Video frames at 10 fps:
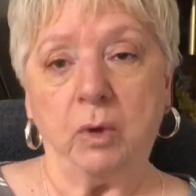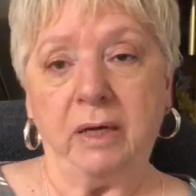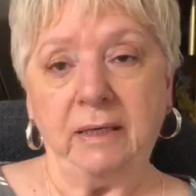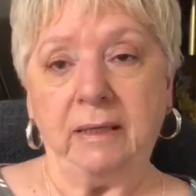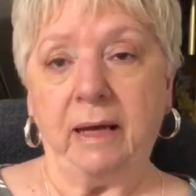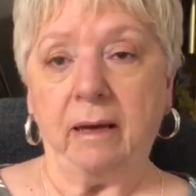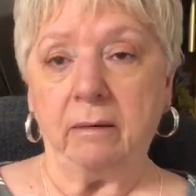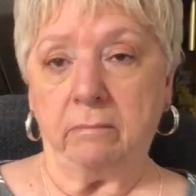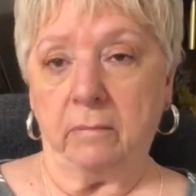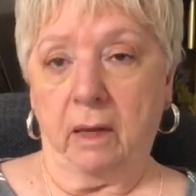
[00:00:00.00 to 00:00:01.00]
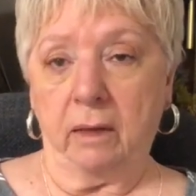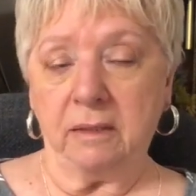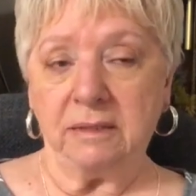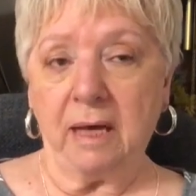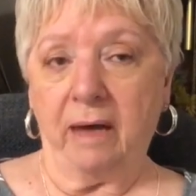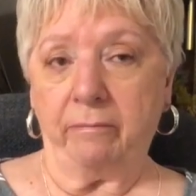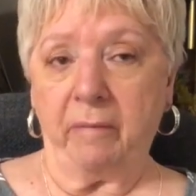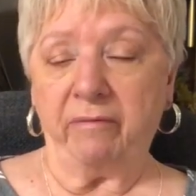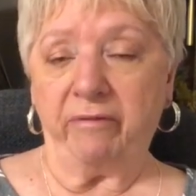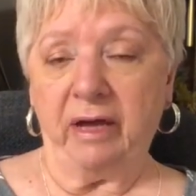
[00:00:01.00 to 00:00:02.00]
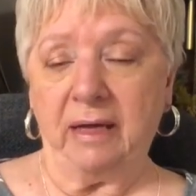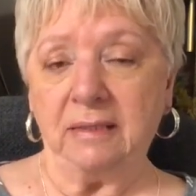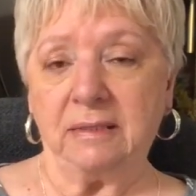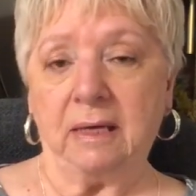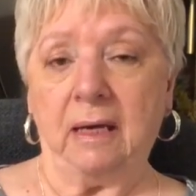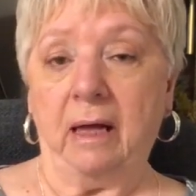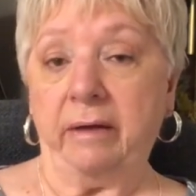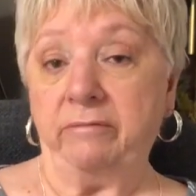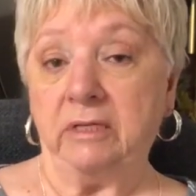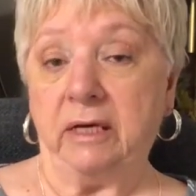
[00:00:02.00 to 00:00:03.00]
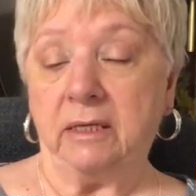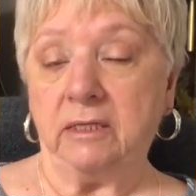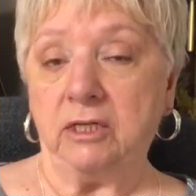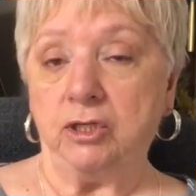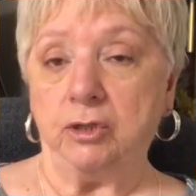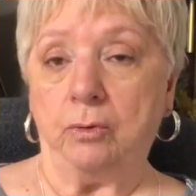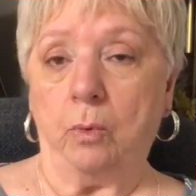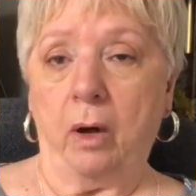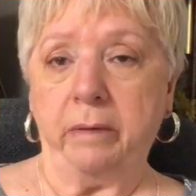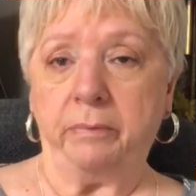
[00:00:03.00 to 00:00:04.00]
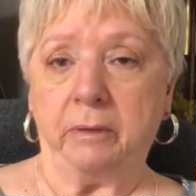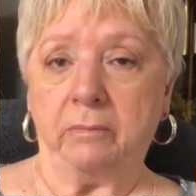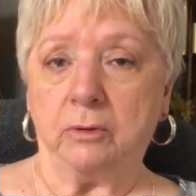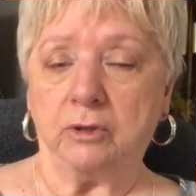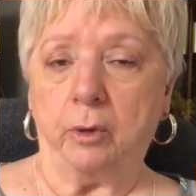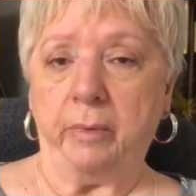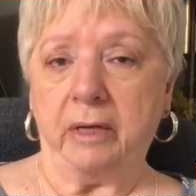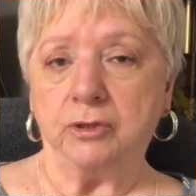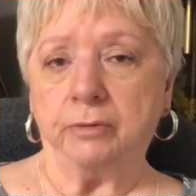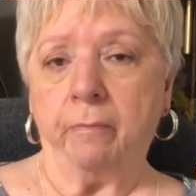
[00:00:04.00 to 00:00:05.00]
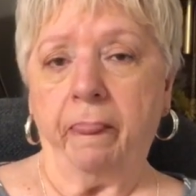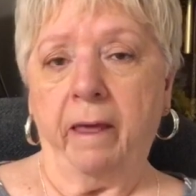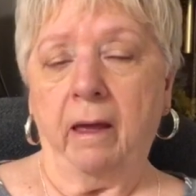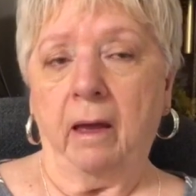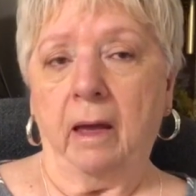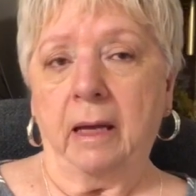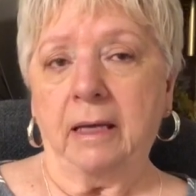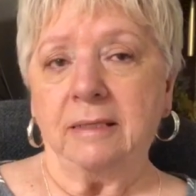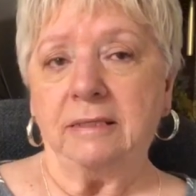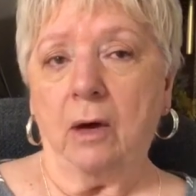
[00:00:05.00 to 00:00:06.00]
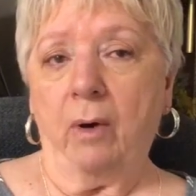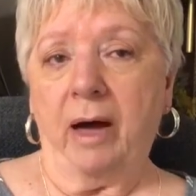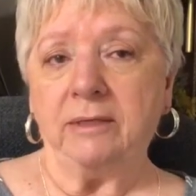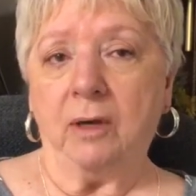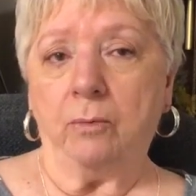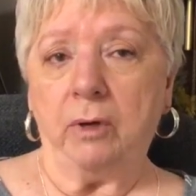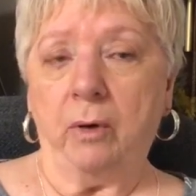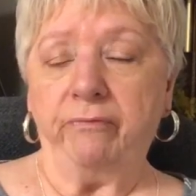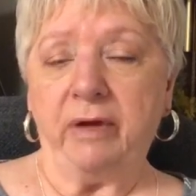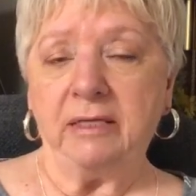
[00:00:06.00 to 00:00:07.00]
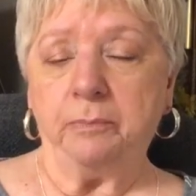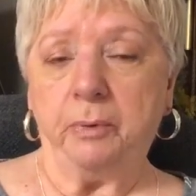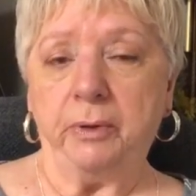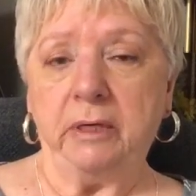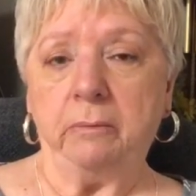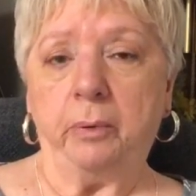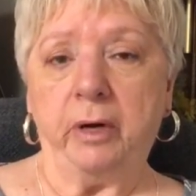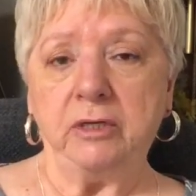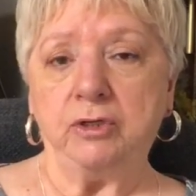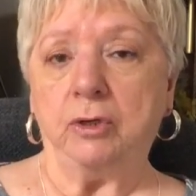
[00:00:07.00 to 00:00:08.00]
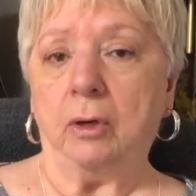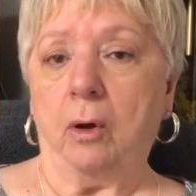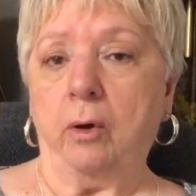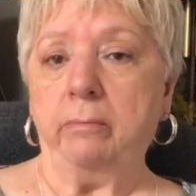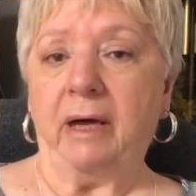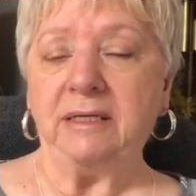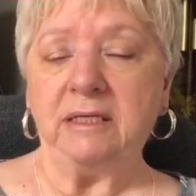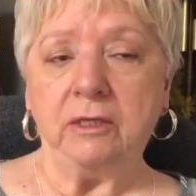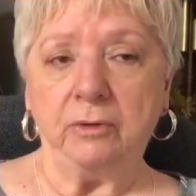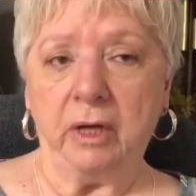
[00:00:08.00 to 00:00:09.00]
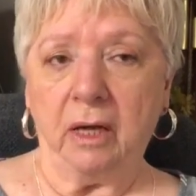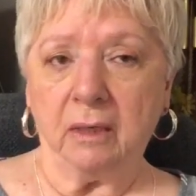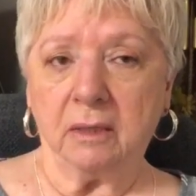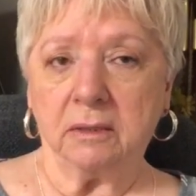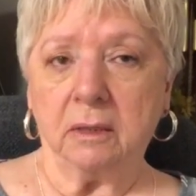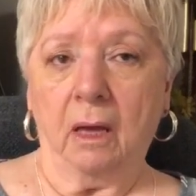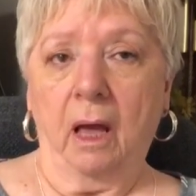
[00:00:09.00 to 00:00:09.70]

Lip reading: running down the side of my face, and I have to take a tissue and wipe them. There's so much. So I don't know if that's putting pressure on my tear ducts,